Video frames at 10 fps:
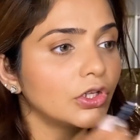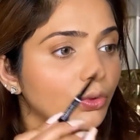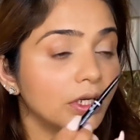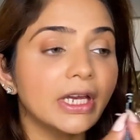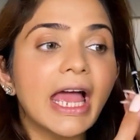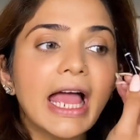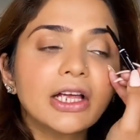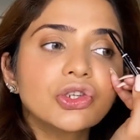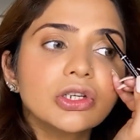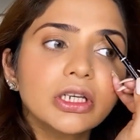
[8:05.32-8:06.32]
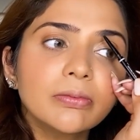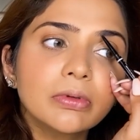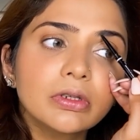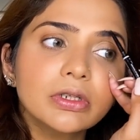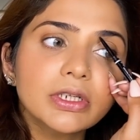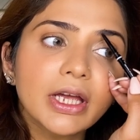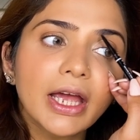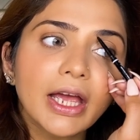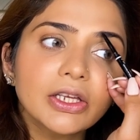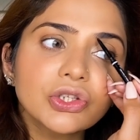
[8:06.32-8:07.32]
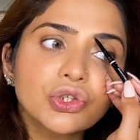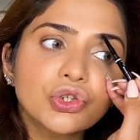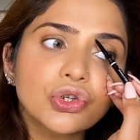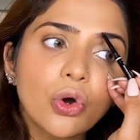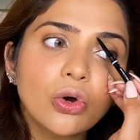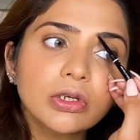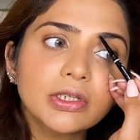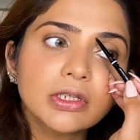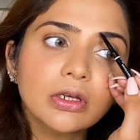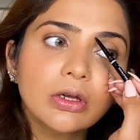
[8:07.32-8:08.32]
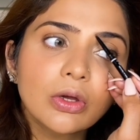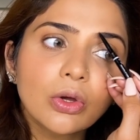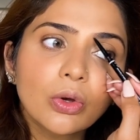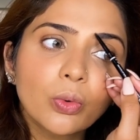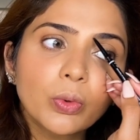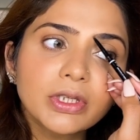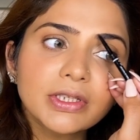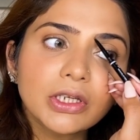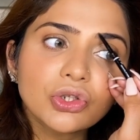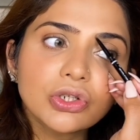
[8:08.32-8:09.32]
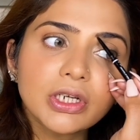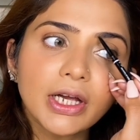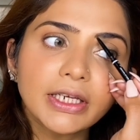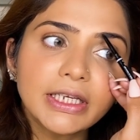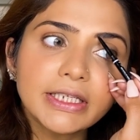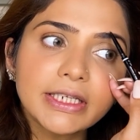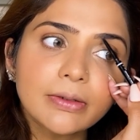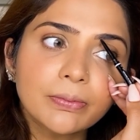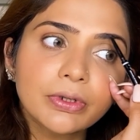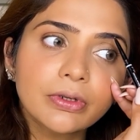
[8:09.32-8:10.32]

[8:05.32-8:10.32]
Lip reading: You can actually build hair strokes with such a tiny tip.